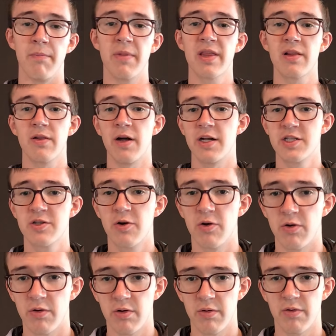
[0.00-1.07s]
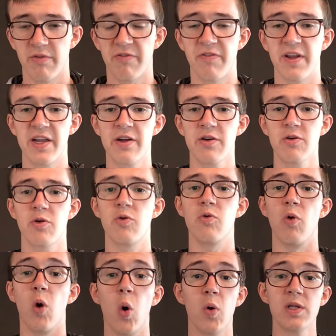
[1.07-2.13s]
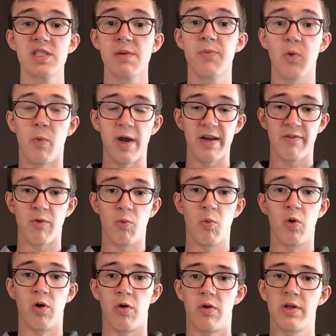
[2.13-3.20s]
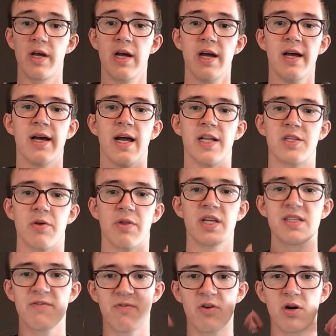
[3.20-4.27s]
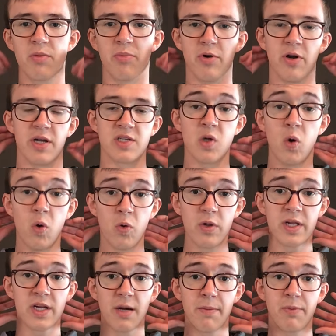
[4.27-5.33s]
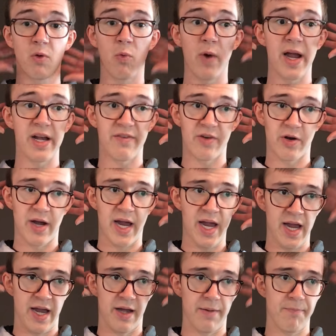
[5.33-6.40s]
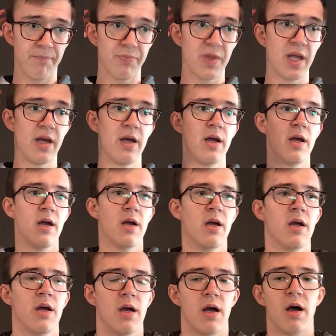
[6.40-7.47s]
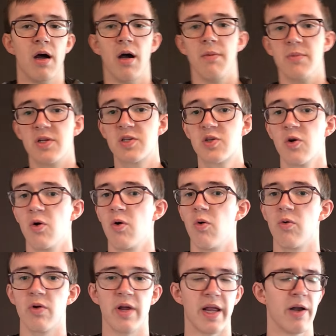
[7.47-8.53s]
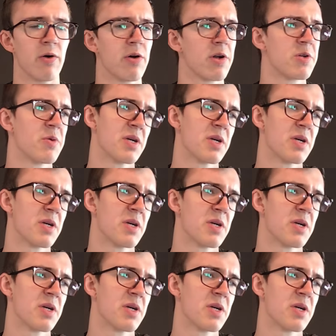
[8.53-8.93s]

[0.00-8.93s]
mythological figure who holds up the weight of the world. And so this vertebra is holding up the weight of your head. So in order to